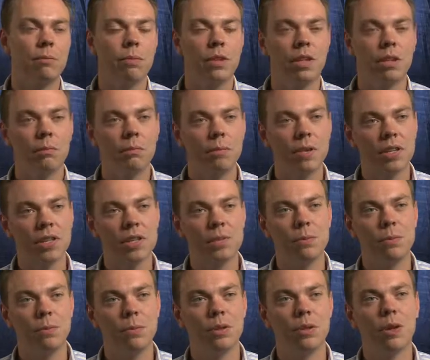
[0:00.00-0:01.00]
but a much
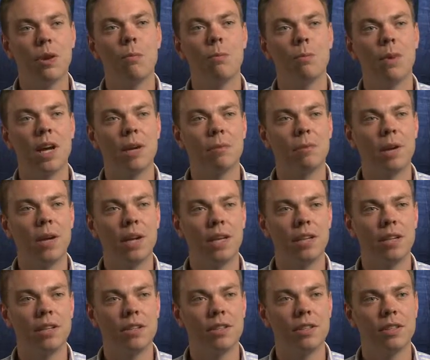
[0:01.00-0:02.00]
smaller compact
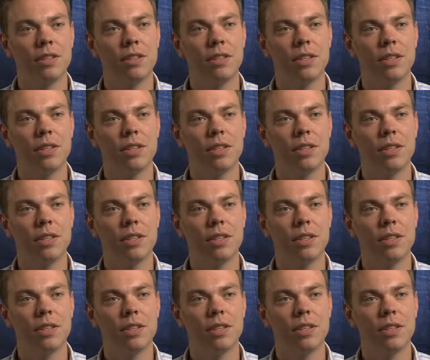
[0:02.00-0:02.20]
package